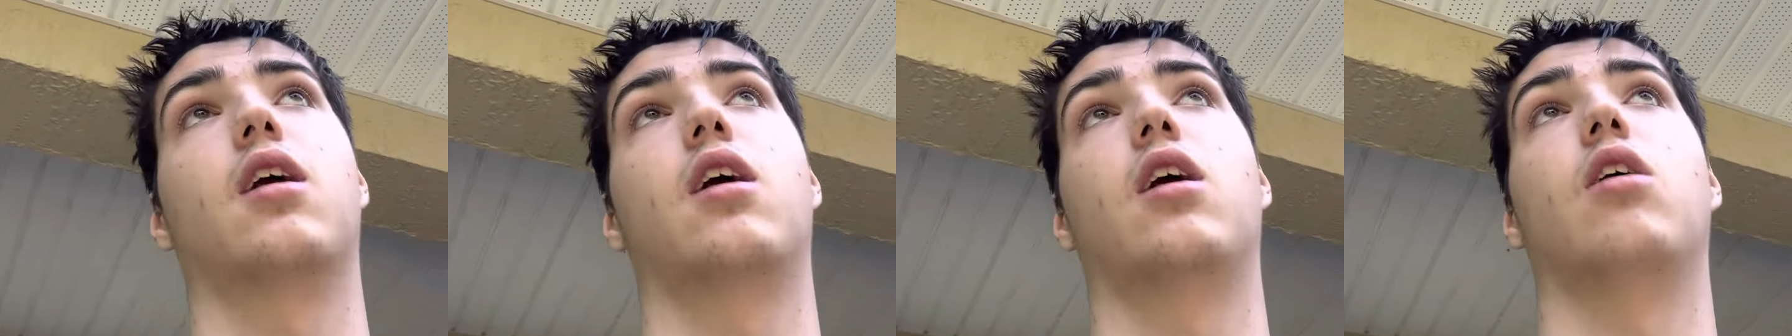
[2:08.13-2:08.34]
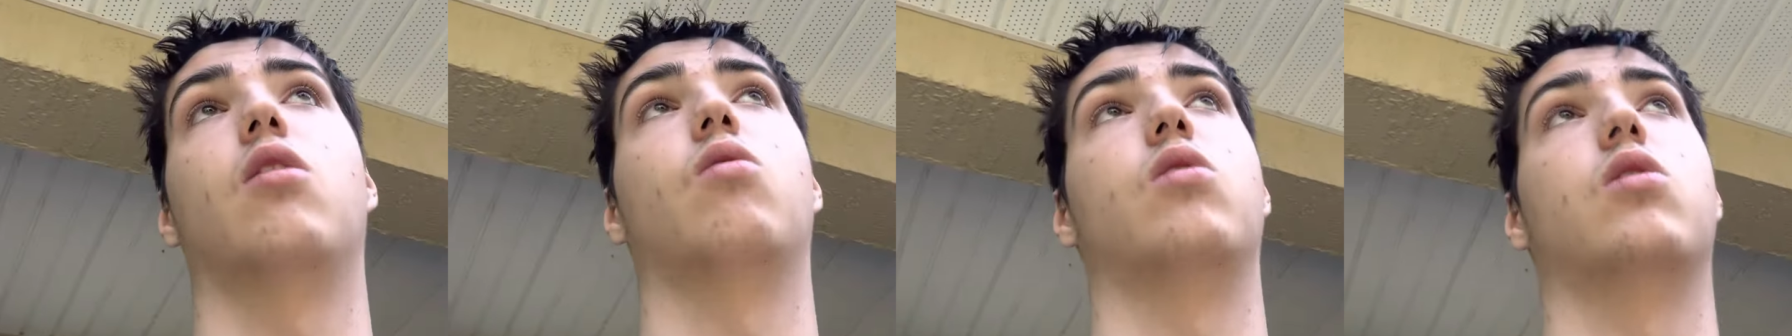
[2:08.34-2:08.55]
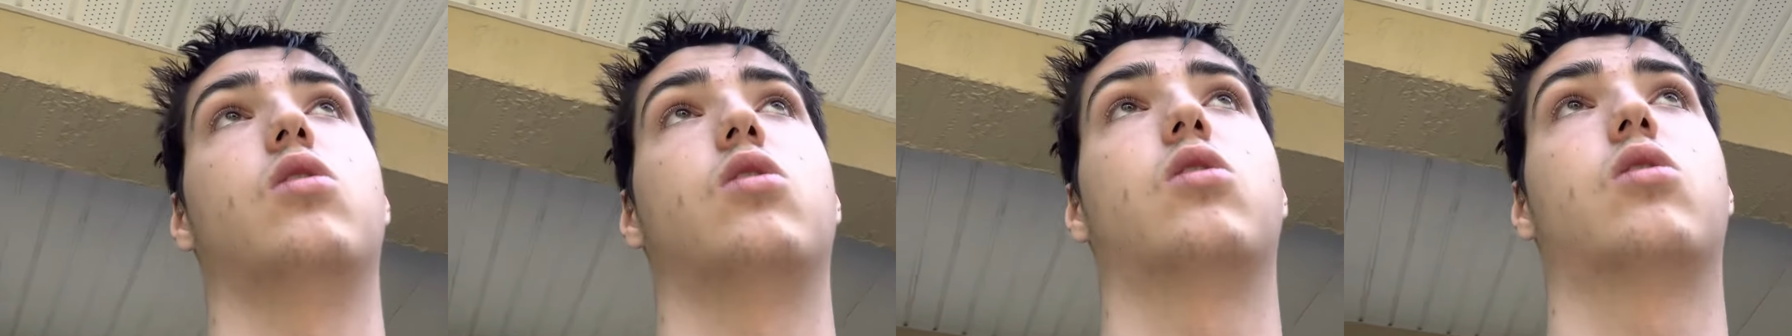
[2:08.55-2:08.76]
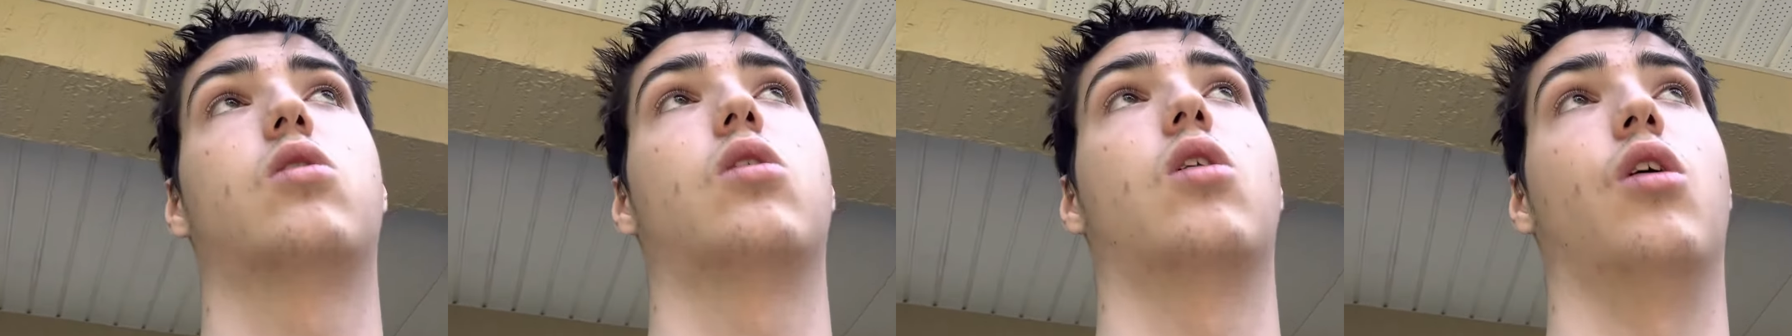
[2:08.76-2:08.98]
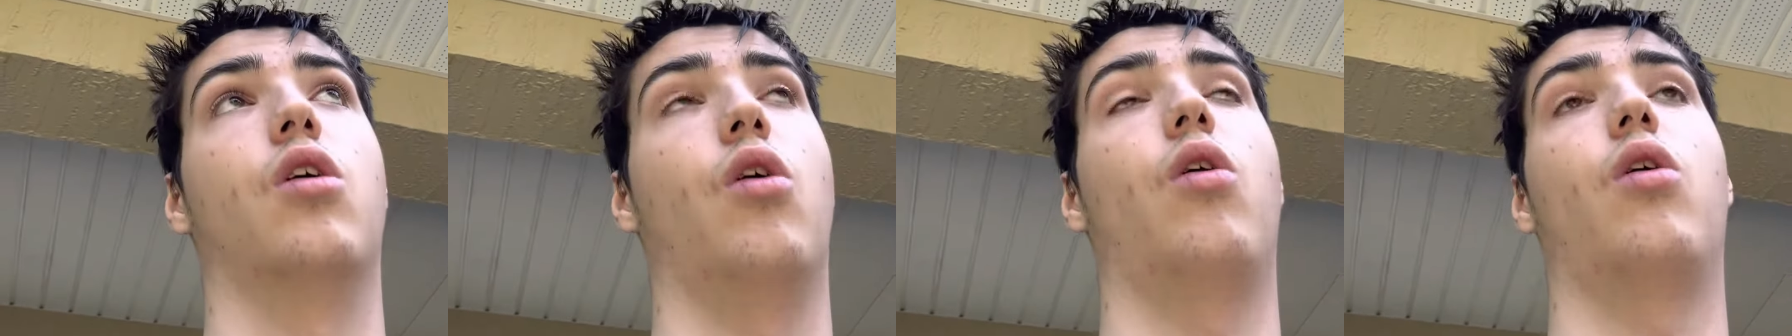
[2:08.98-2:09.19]
it was
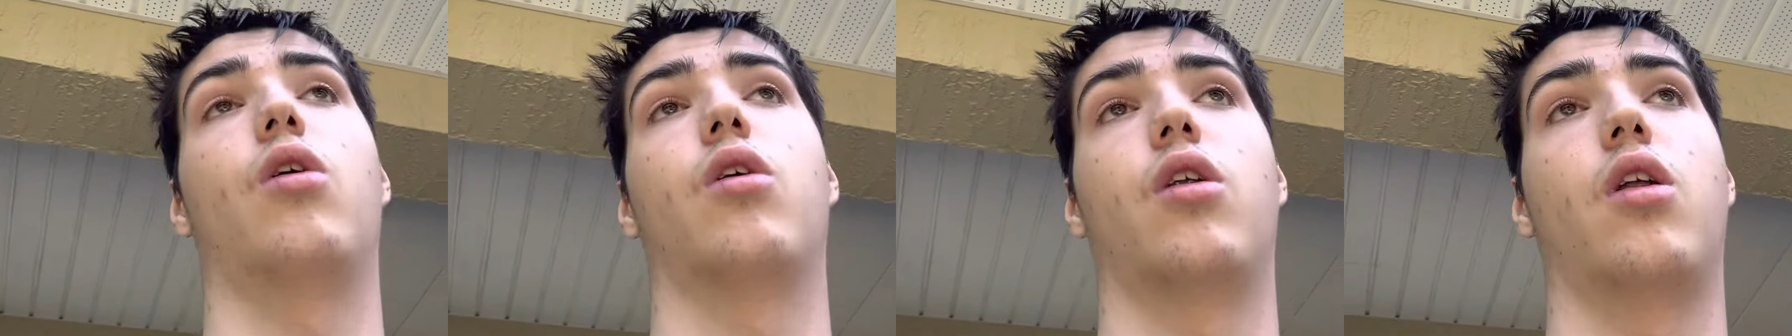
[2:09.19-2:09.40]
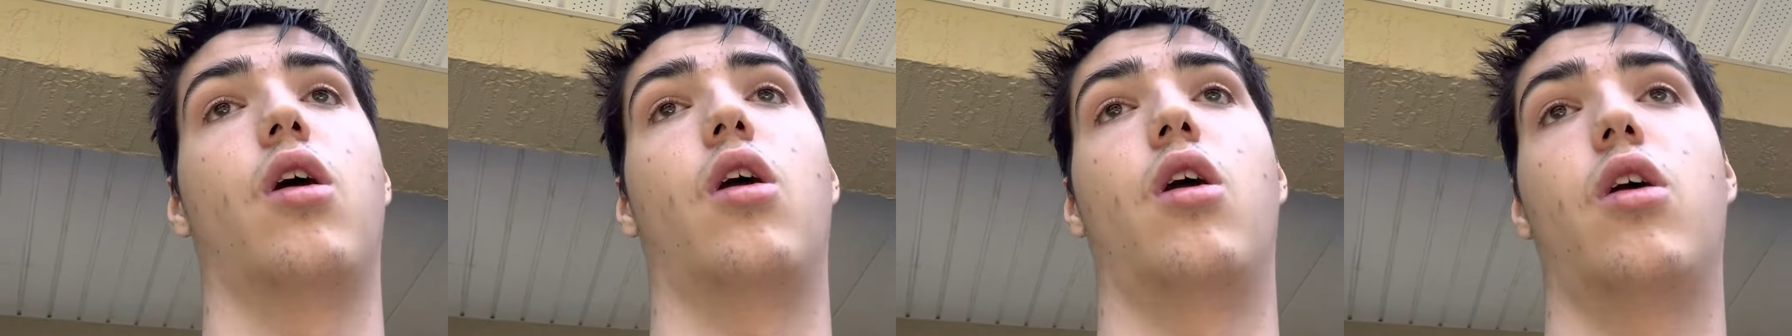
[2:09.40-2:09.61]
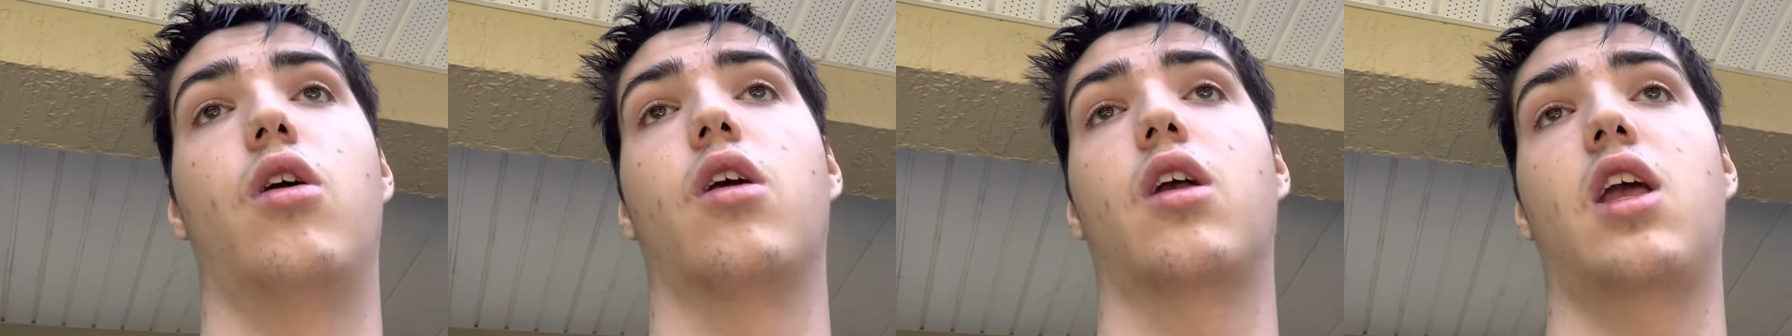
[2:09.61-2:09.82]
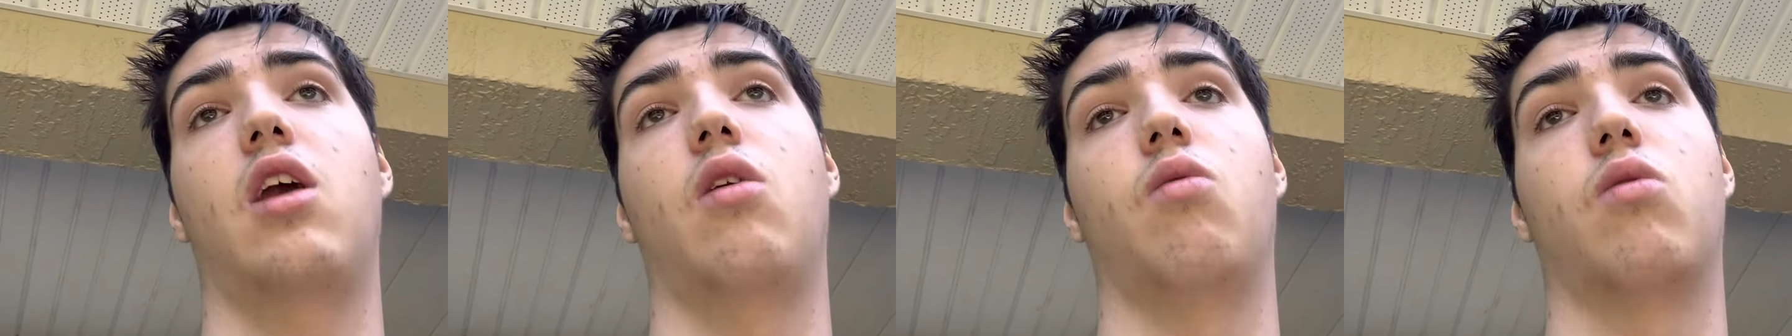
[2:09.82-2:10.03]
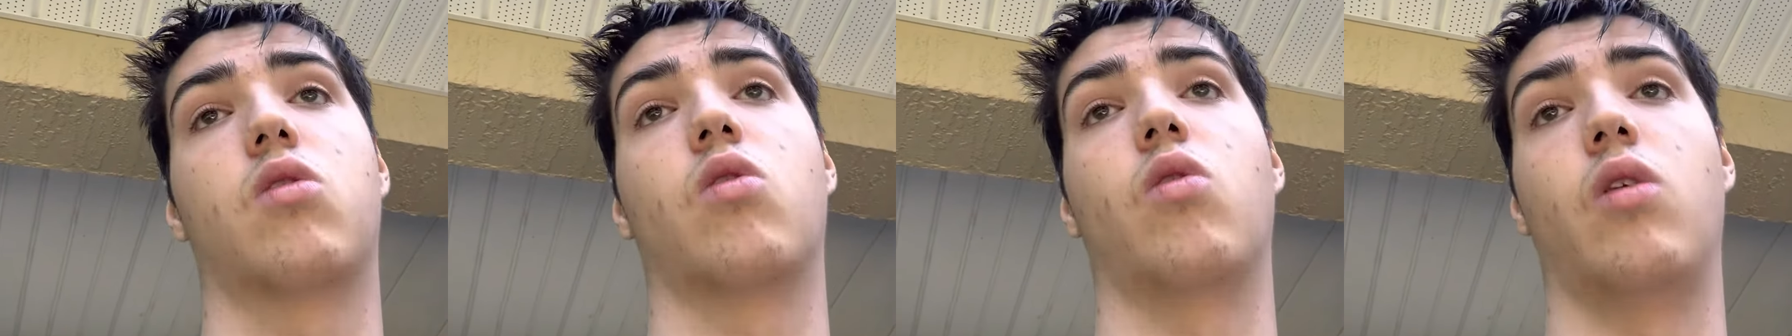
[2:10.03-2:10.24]
the hur- the hurricane
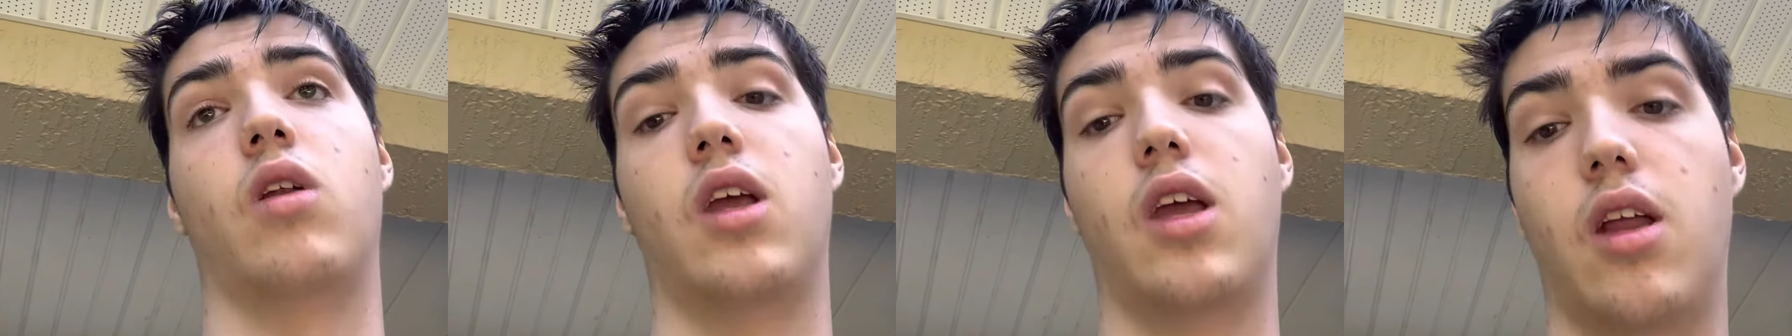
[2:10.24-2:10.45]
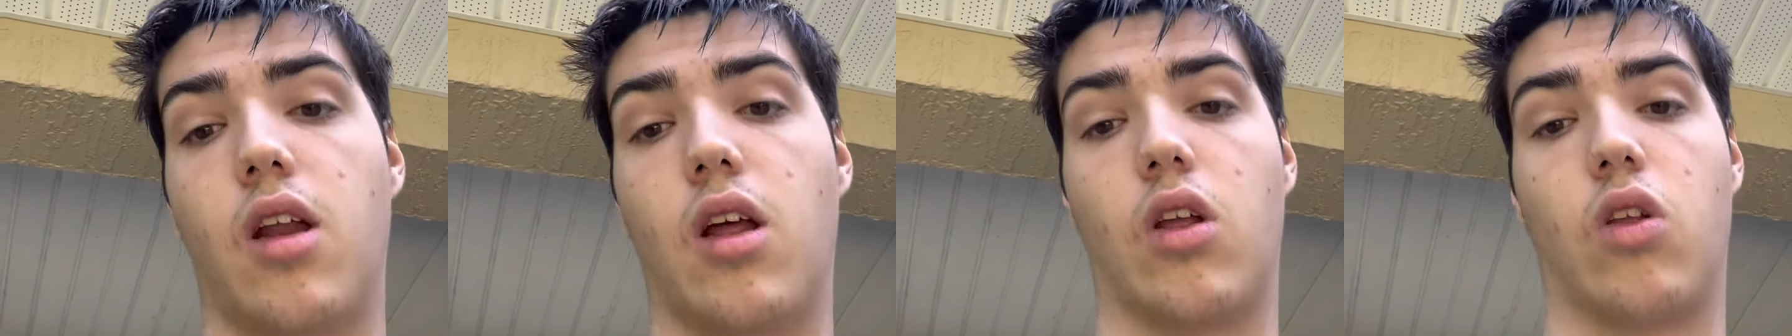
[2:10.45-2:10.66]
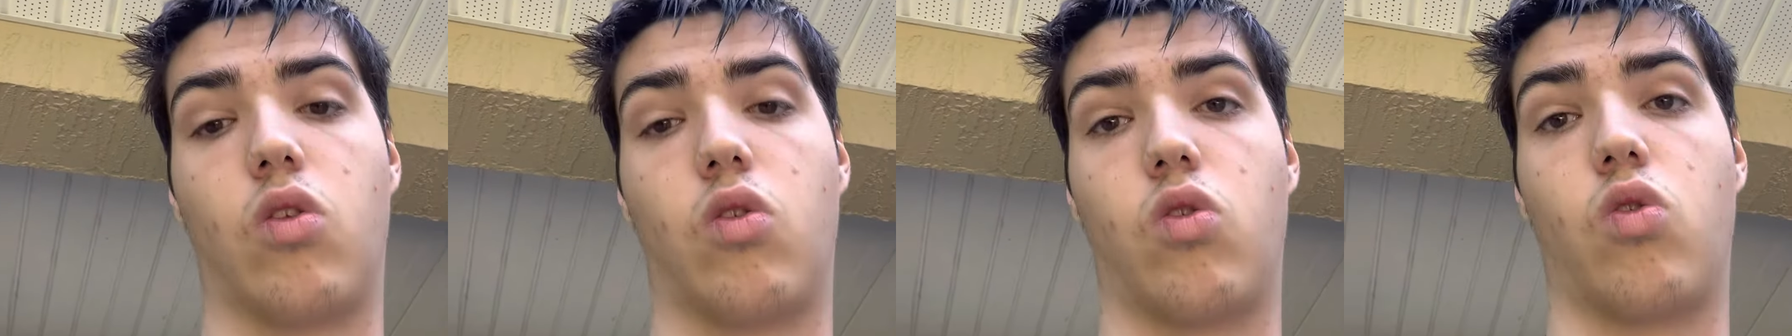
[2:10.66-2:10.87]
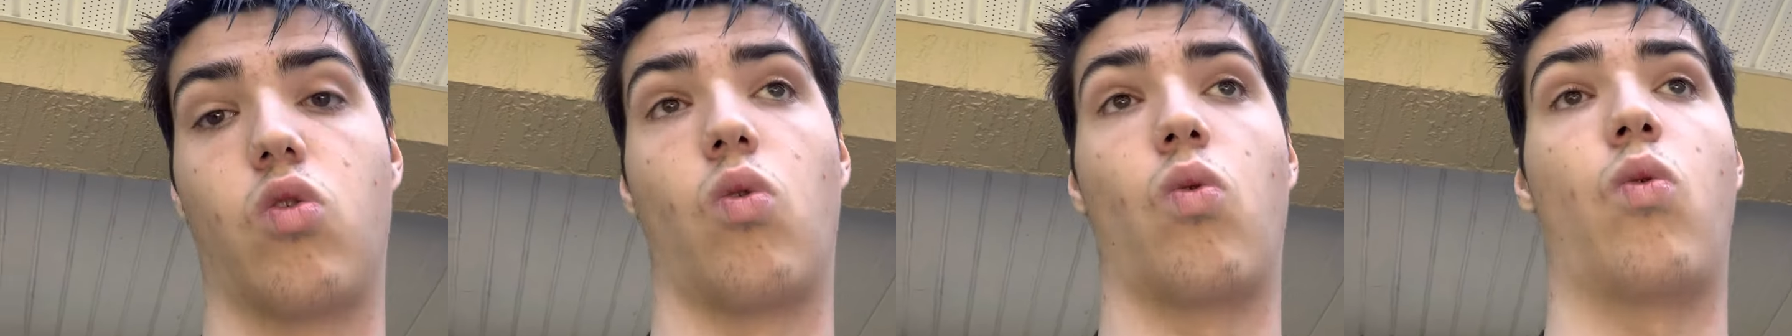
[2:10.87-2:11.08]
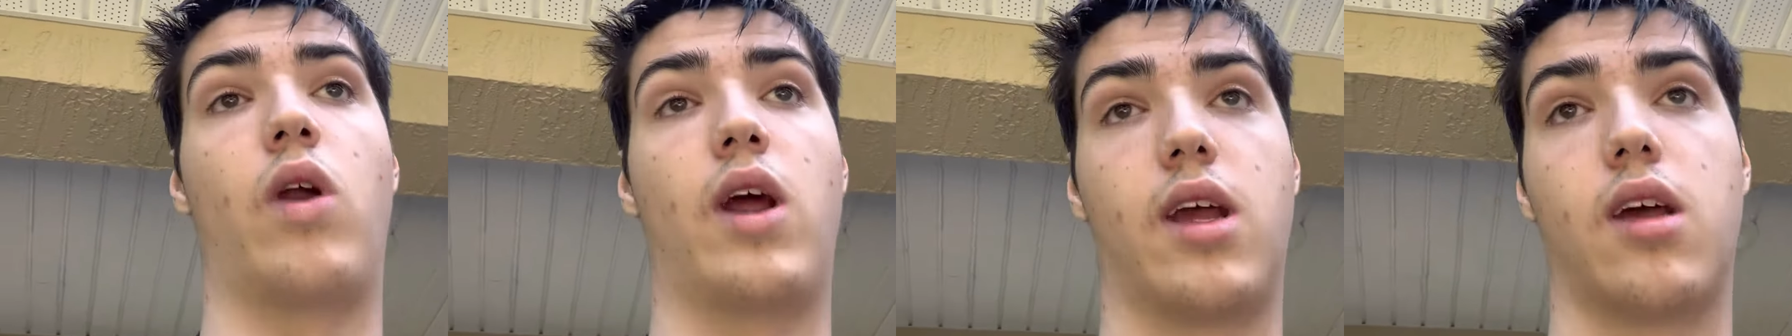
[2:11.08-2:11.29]
was going to hit us
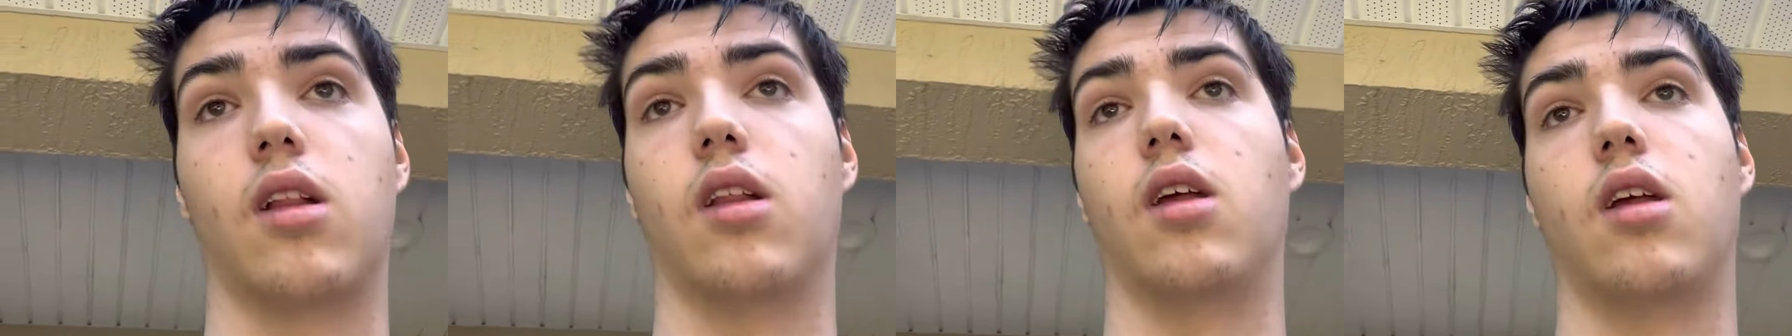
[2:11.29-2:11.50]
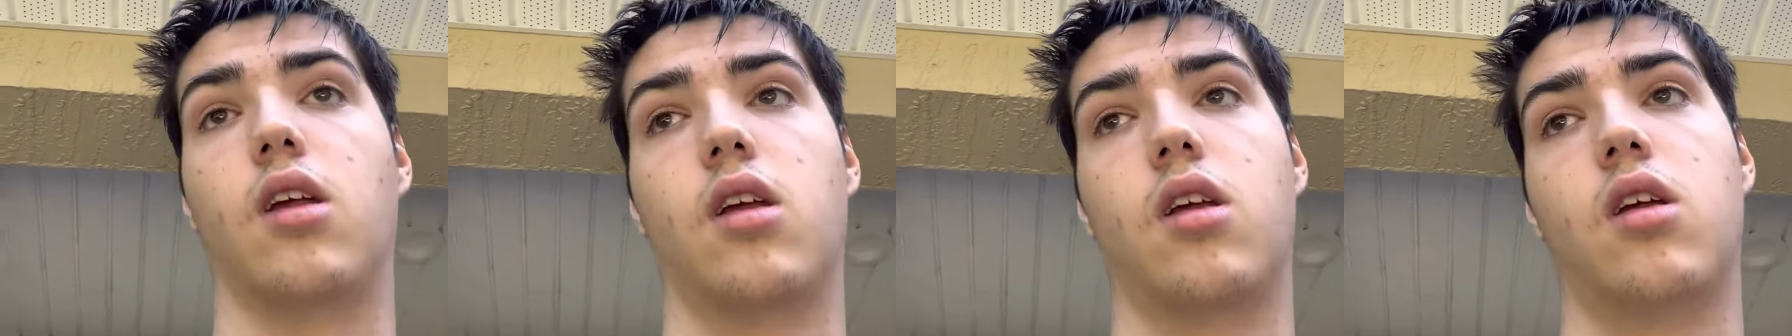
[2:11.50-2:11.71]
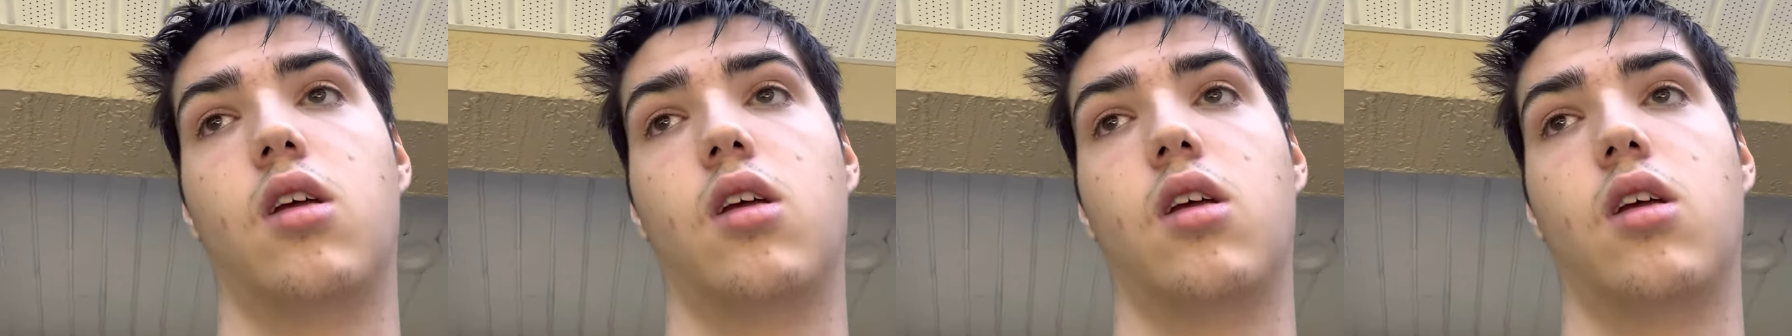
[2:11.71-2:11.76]
directly.